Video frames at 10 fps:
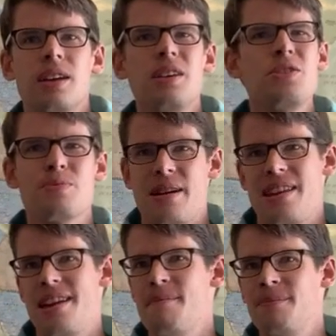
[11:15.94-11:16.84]
He knew my
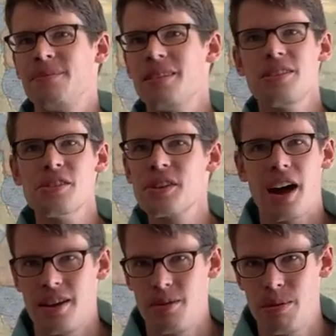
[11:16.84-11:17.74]
name. This is
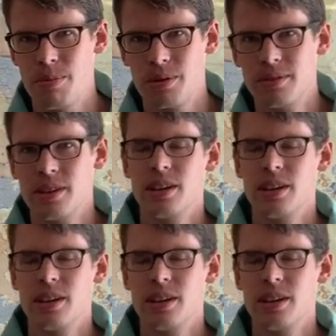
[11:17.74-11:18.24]
God here, people.